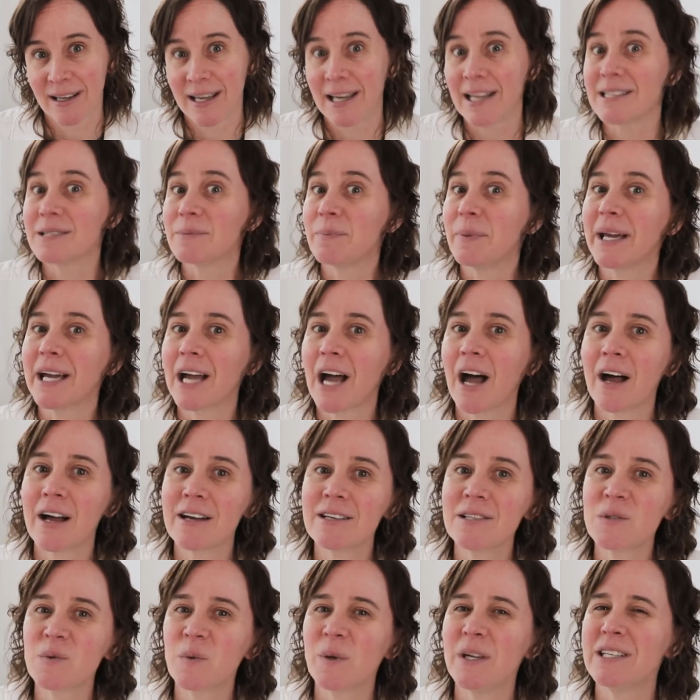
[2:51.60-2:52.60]
It's
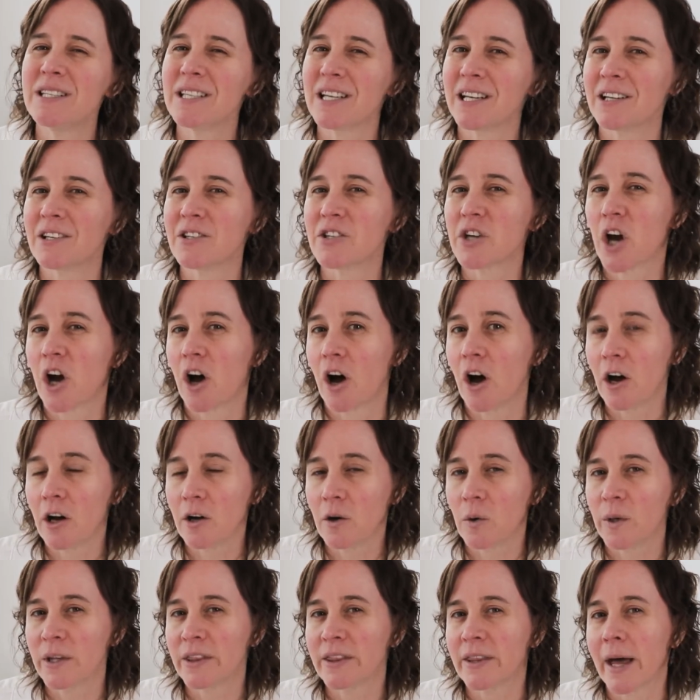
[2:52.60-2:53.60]
because we didn't
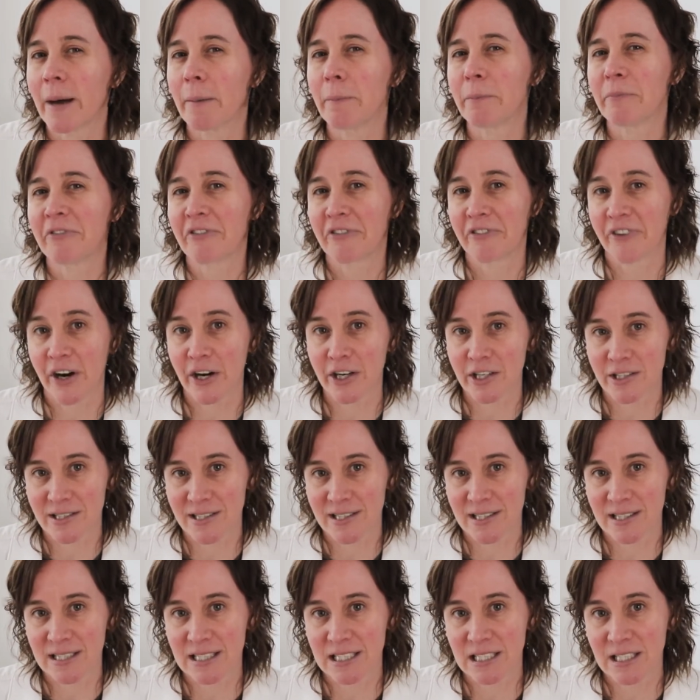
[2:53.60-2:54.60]
talk with them
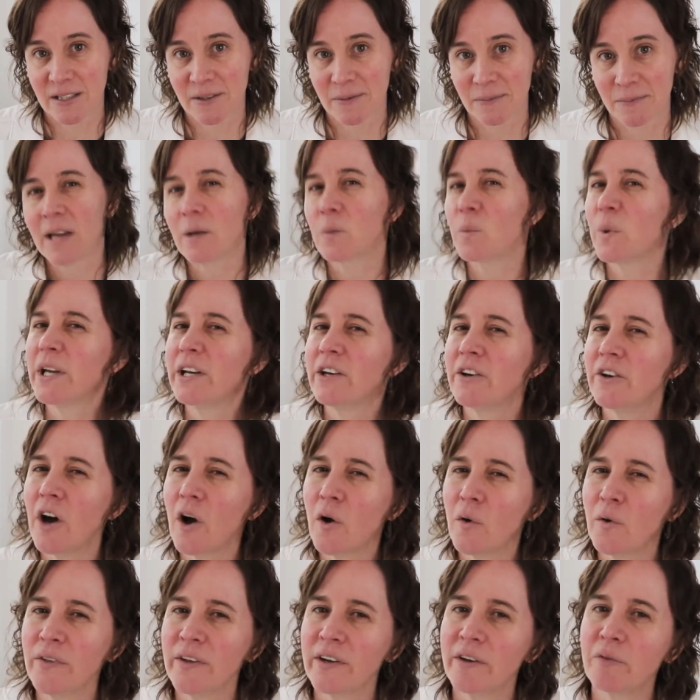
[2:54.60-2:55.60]
first. And we
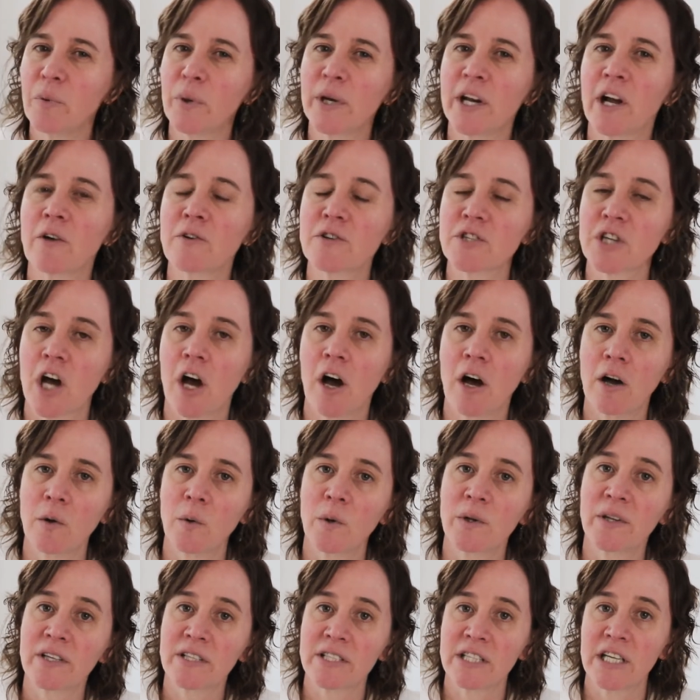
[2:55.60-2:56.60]
know that if we don't talk
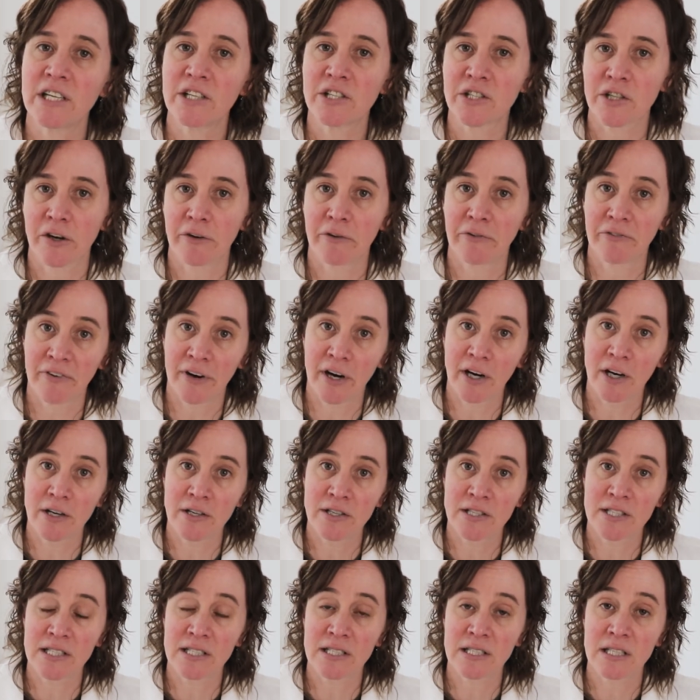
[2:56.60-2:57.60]
with a teacher
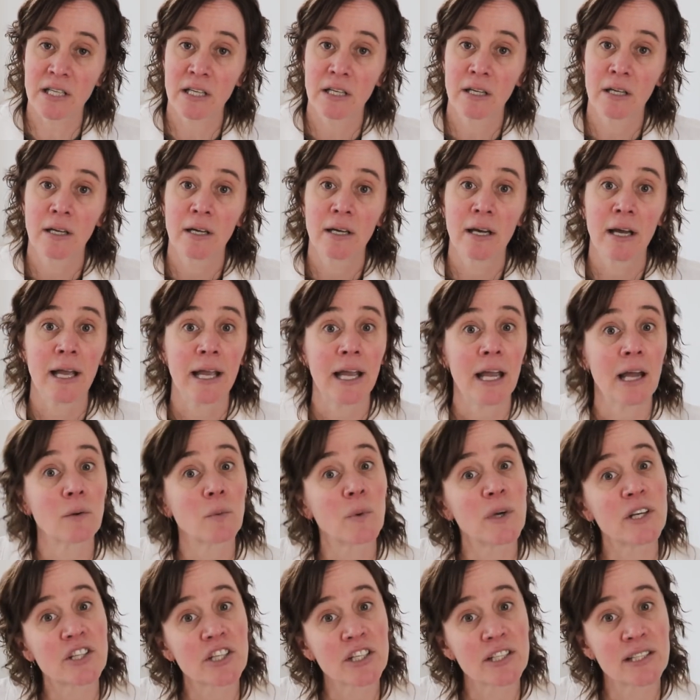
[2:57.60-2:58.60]
first and
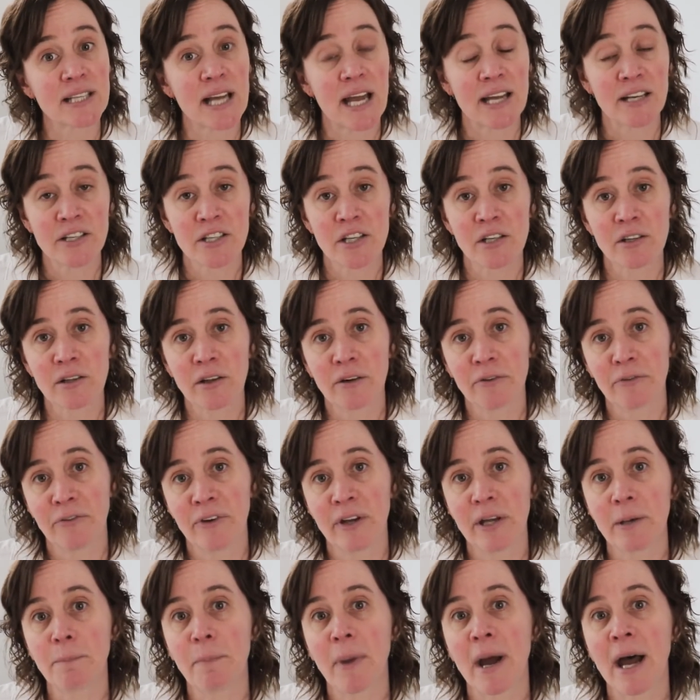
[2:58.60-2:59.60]
we just enter the
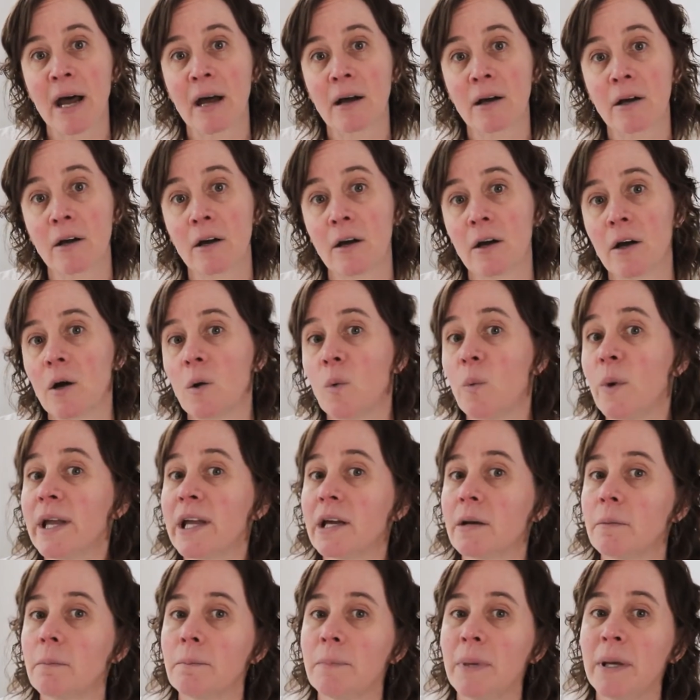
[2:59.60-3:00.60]
feedback, we
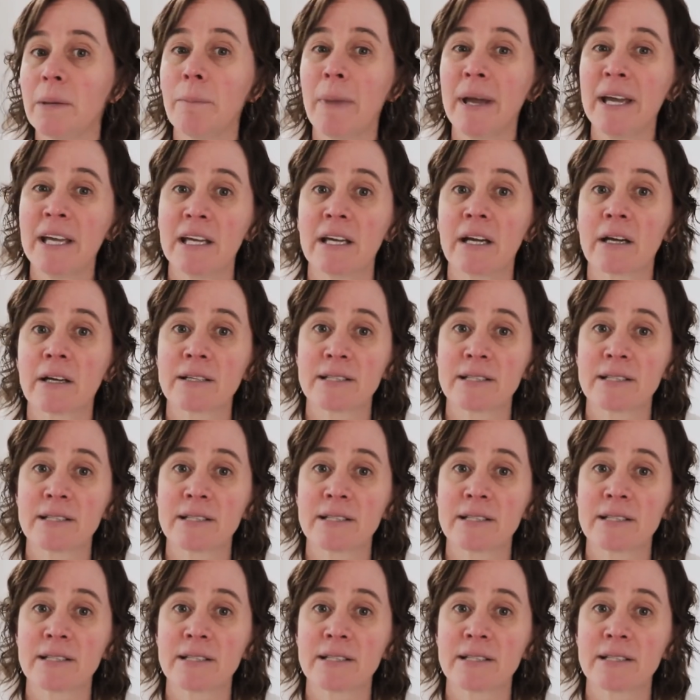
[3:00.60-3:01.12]
can be making